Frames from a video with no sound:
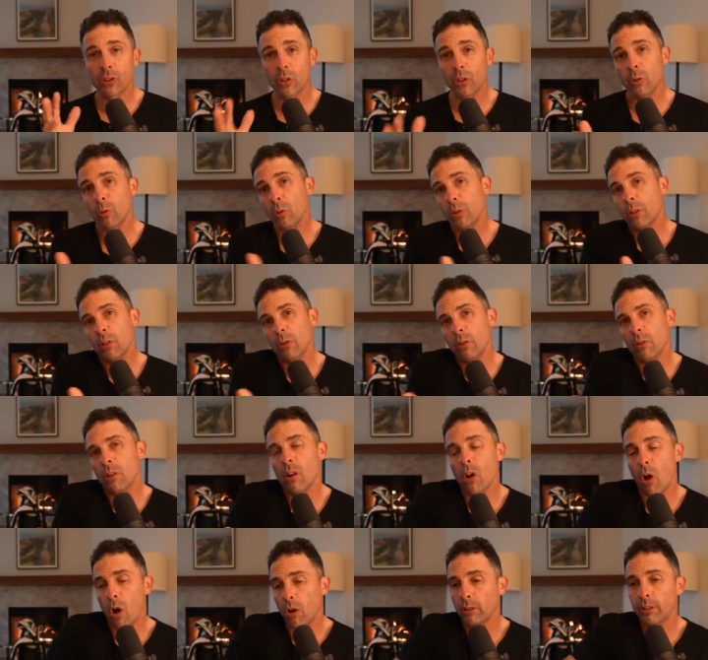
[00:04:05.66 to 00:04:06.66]
So you would do
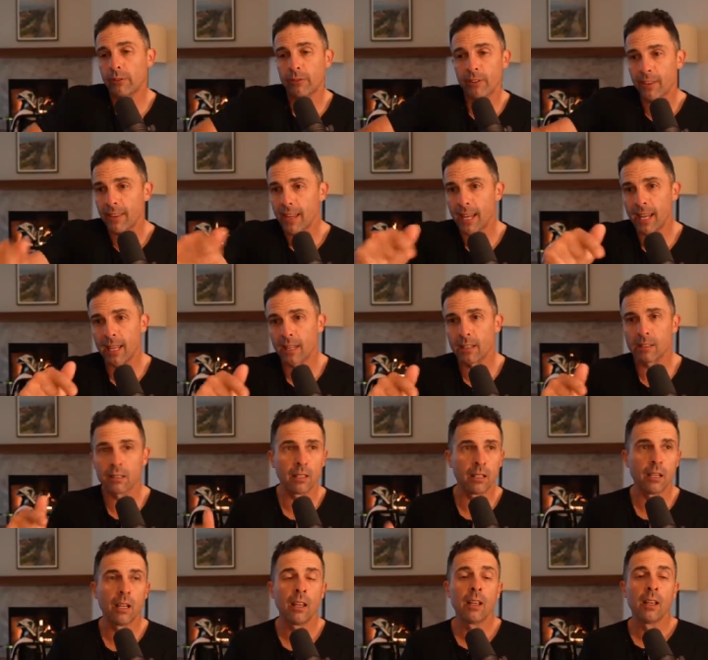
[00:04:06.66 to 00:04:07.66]
all different things,
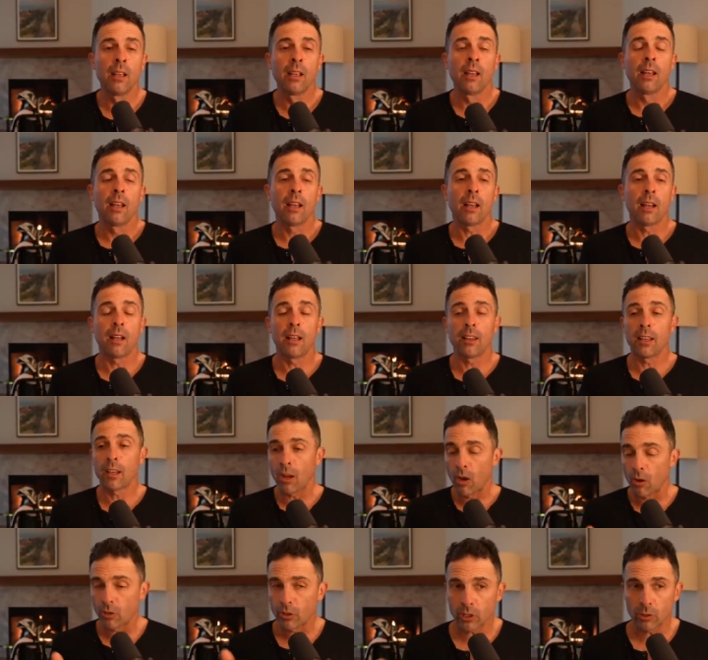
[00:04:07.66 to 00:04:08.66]
and uh, the
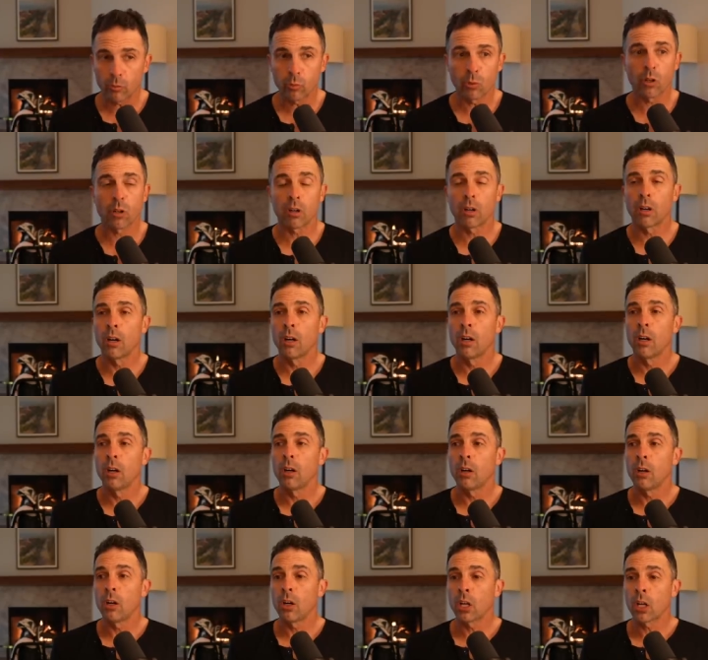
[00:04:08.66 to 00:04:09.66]
coaches were
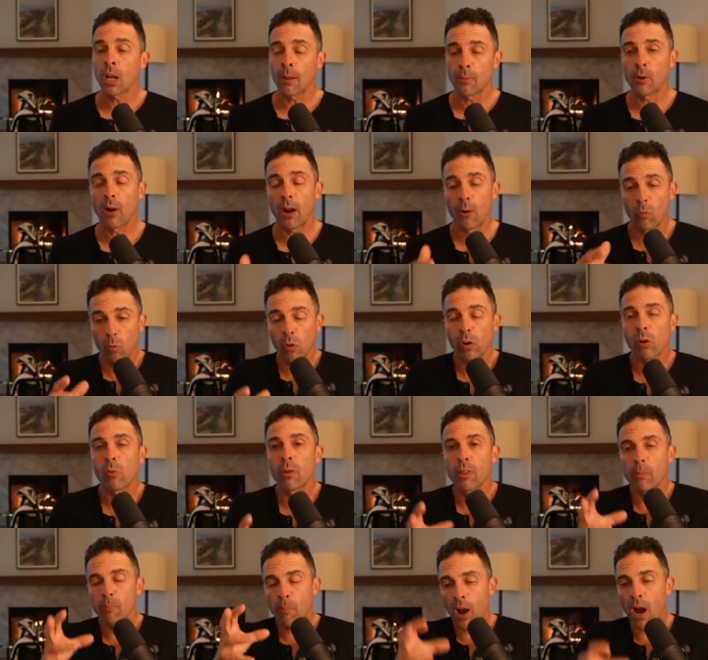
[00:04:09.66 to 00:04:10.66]
coming around working
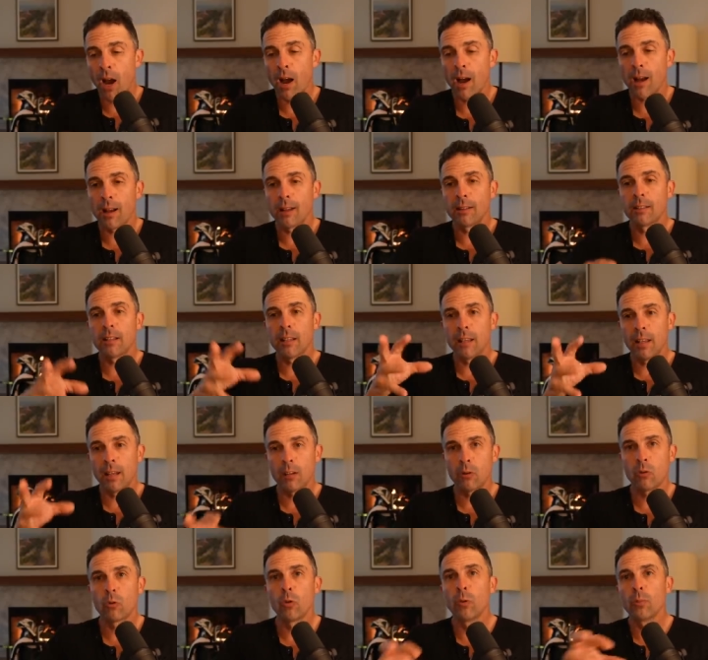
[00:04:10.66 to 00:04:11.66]
with pods
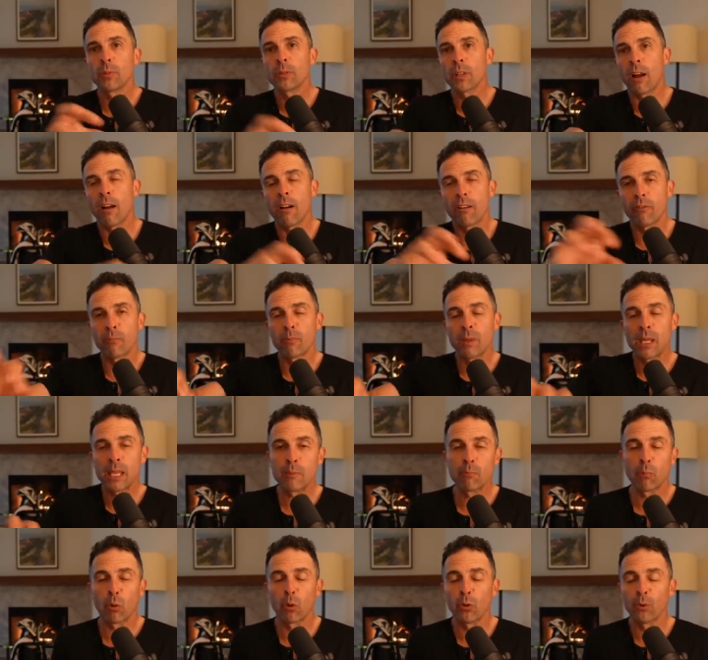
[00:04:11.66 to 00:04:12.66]
and groups of
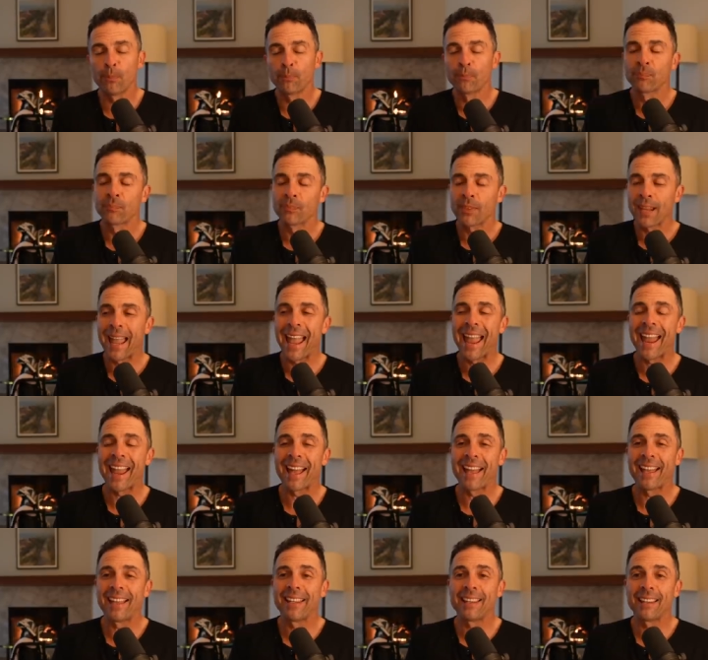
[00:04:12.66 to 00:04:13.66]
people,
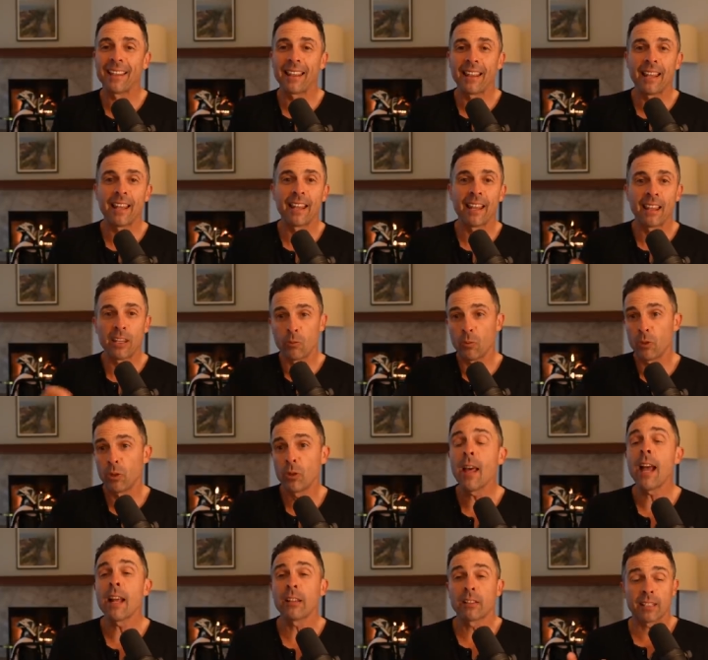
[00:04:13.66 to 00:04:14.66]
and you would
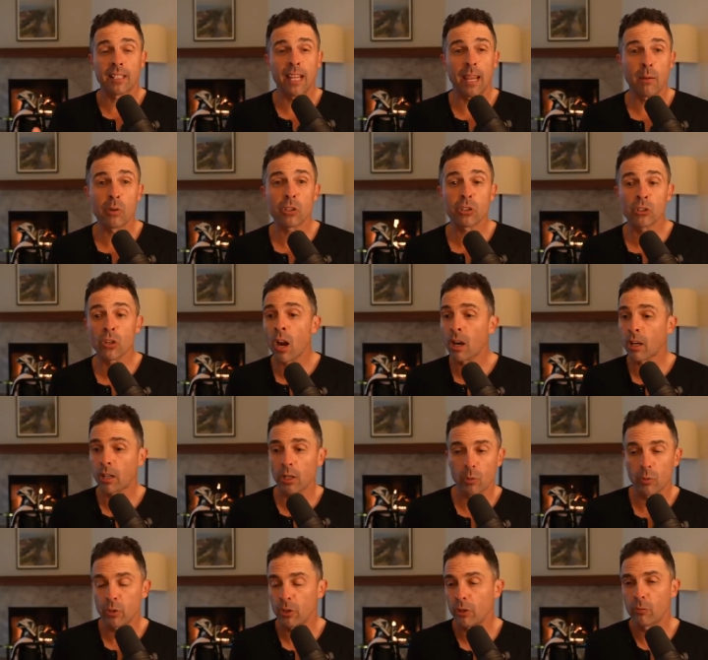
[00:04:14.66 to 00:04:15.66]
do that. Same with soccer.
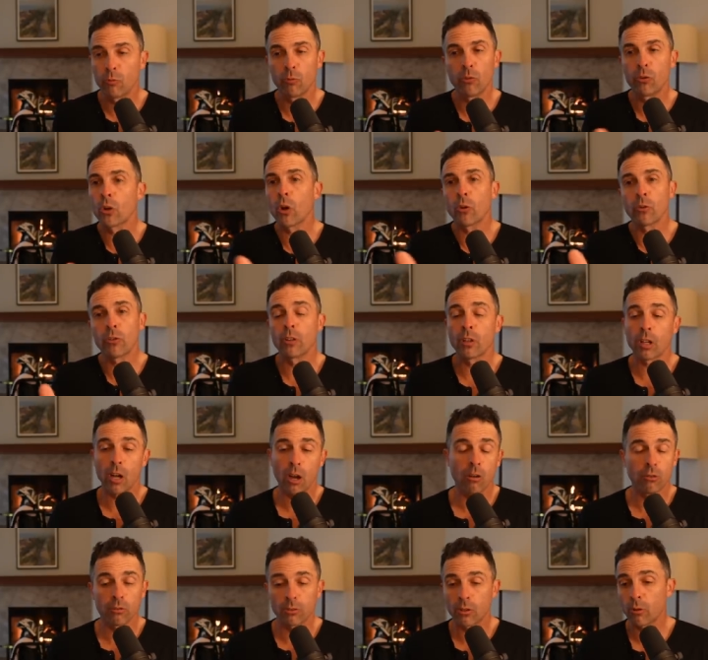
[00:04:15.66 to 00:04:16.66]
You would go through the
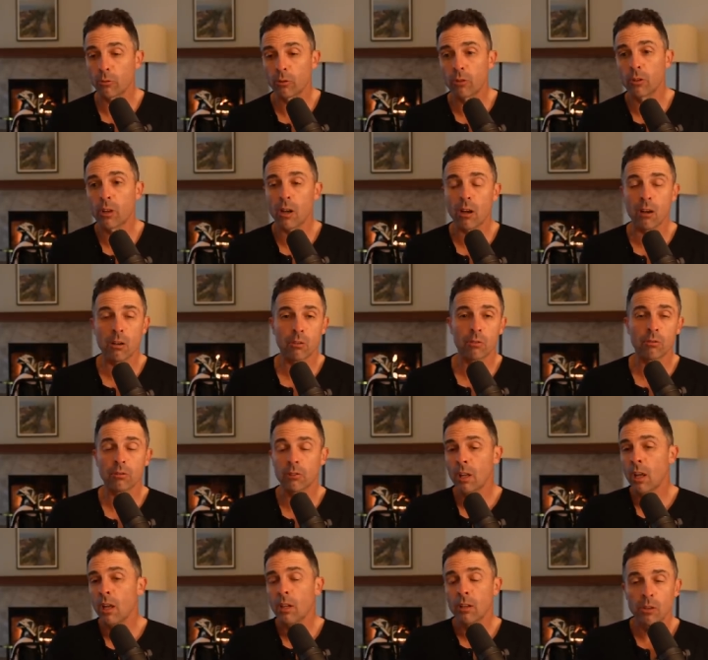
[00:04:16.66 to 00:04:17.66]
cones, go through the
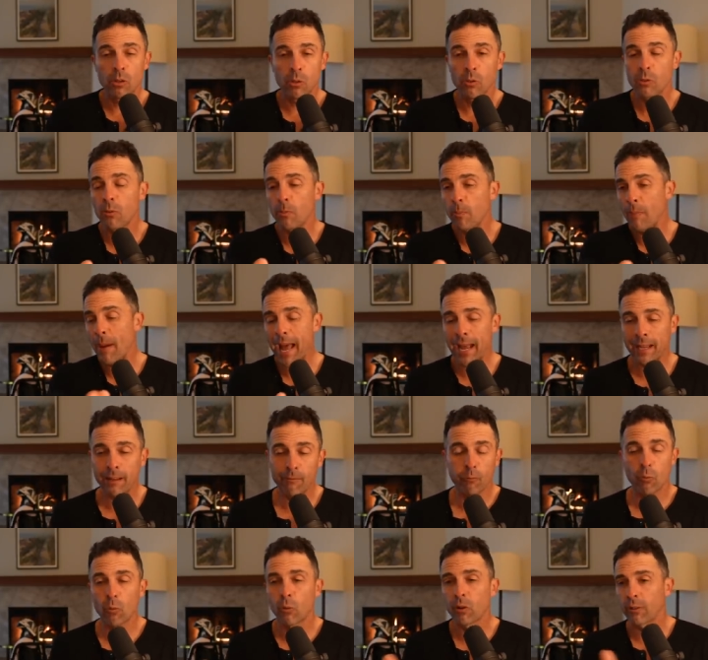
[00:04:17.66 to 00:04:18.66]
cones, do back
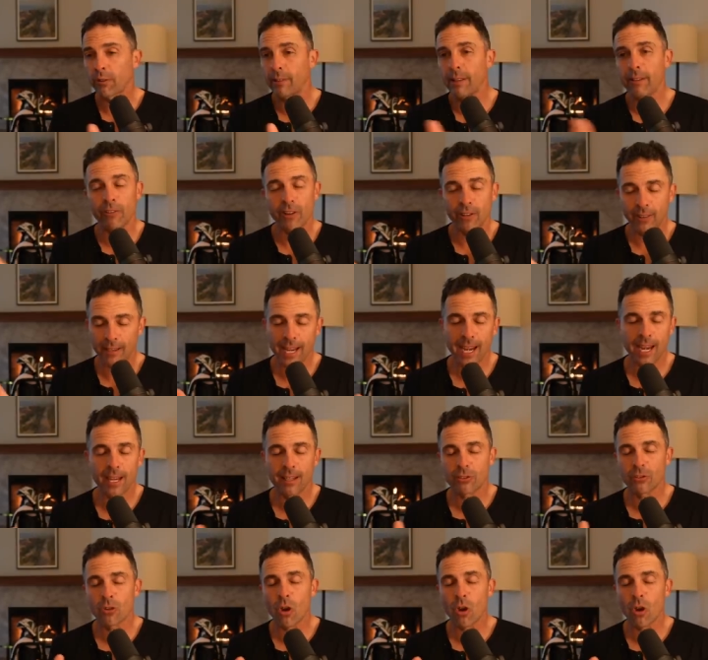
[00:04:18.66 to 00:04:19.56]
and forth, different things.